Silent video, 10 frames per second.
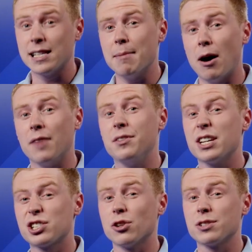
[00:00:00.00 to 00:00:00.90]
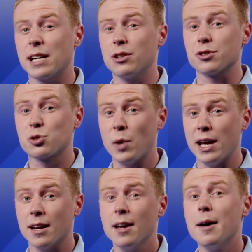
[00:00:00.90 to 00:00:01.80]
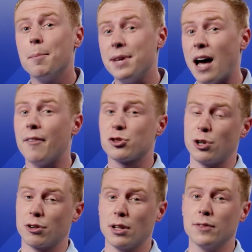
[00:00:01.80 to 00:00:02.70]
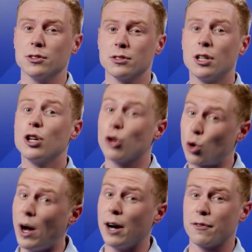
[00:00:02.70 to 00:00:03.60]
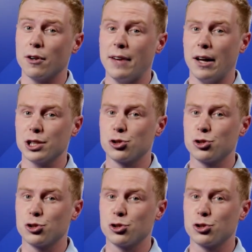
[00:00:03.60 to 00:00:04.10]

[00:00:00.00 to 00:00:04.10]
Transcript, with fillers: the amount of additional signal swing beyond the trigger level required for a valid